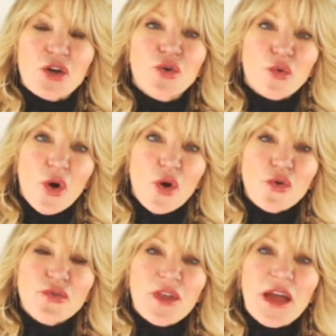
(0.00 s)

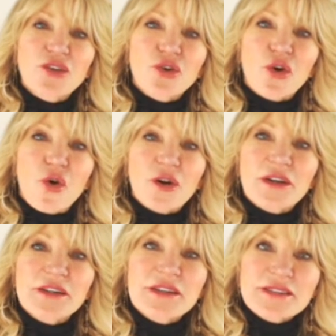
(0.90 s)
Growth in your
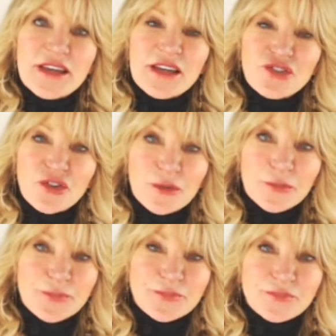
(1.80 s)
organization